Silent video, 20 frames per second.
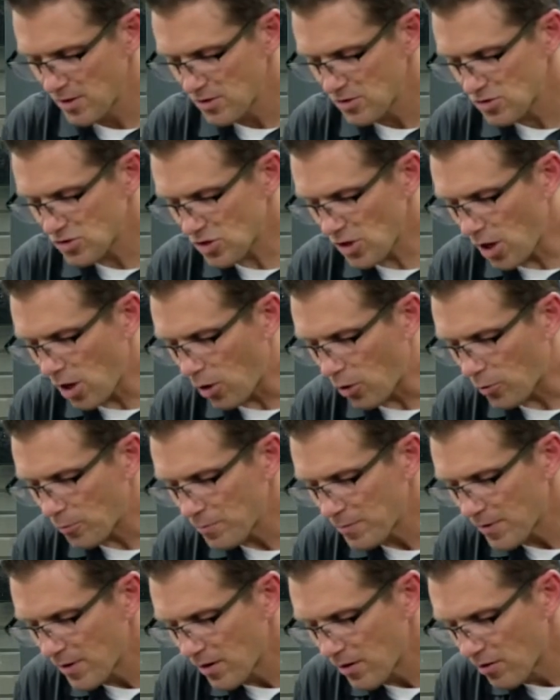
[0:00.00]
So,
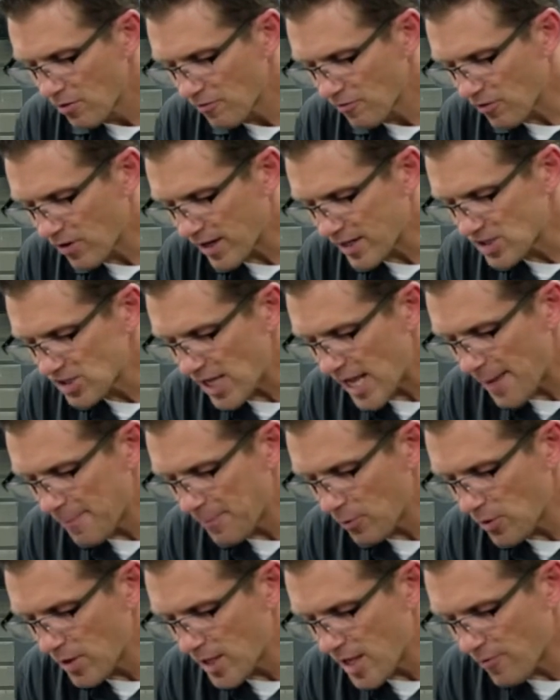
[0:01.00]
for
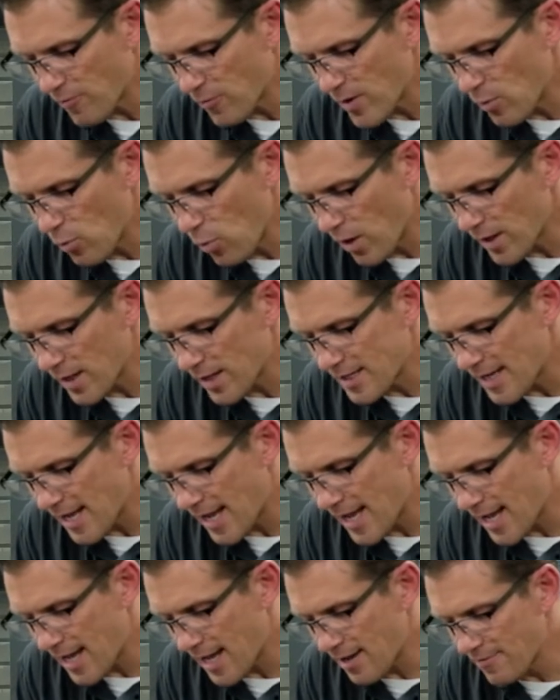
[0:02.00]
example, if we wanted to
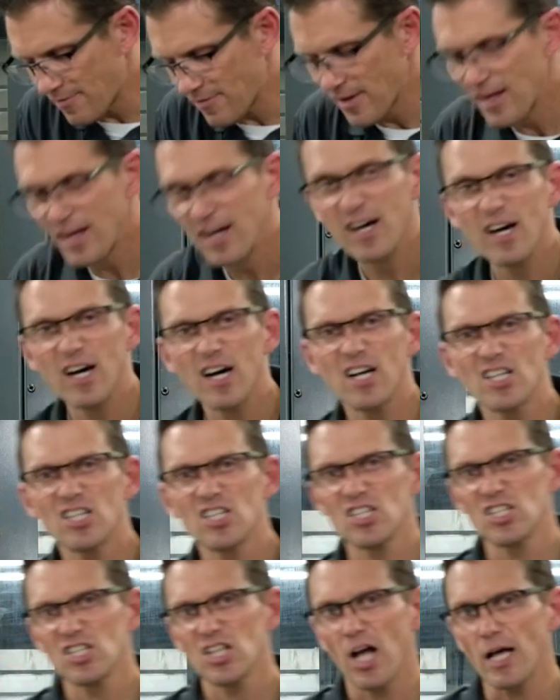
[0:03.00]
have
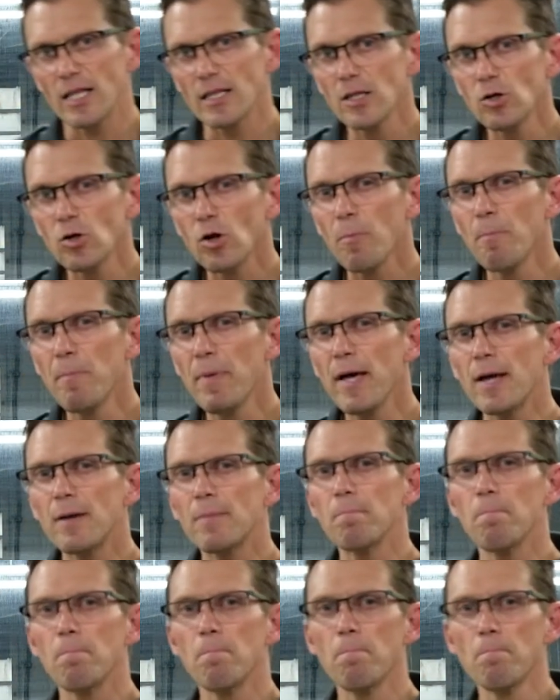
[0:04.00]
a little
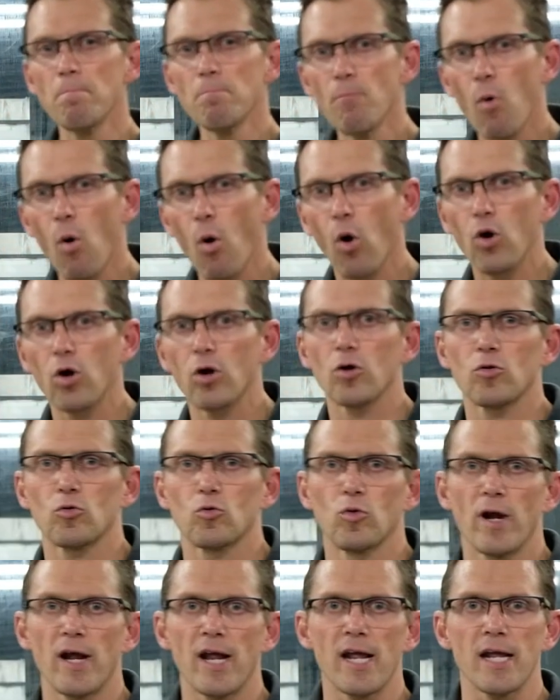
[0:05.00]
bit more
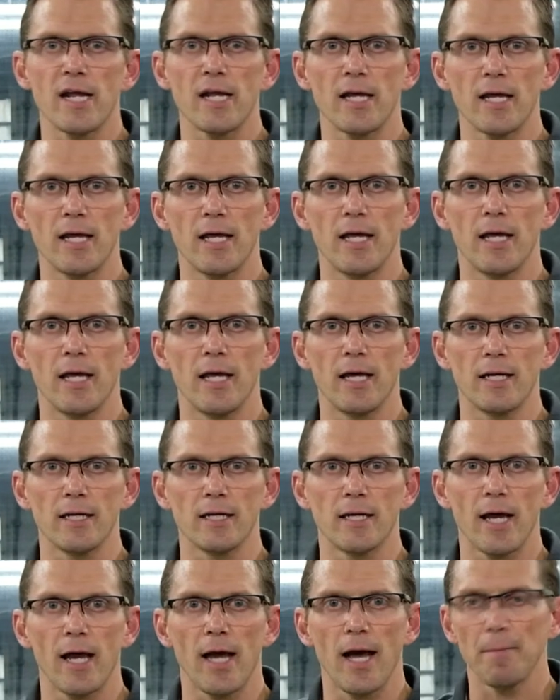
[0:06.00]
ring end
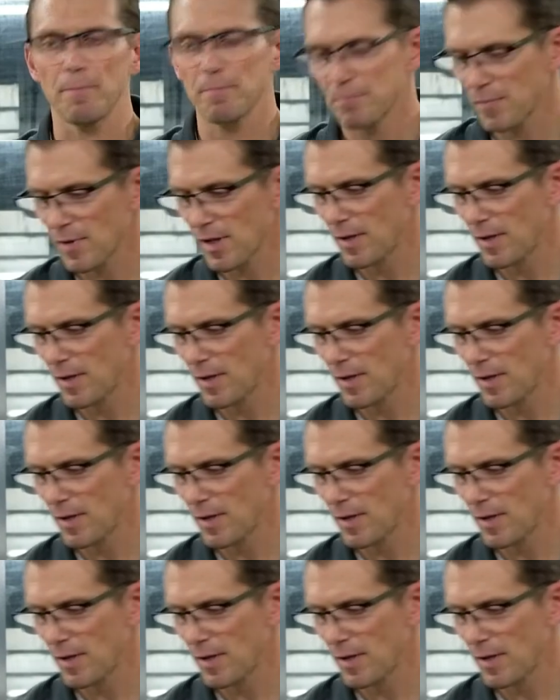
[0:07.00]
gap,